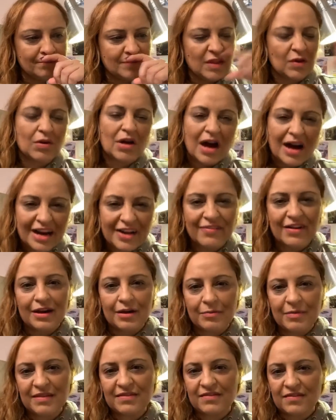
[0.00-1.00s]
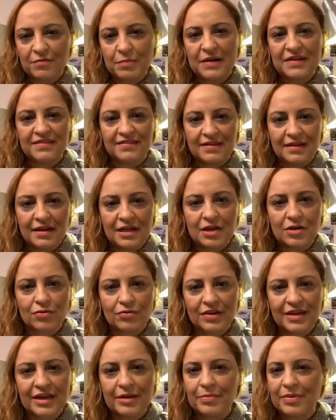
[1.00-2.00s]
there were kind of elements of my selling
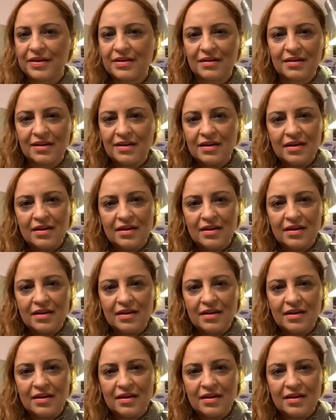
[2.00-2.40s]
career, but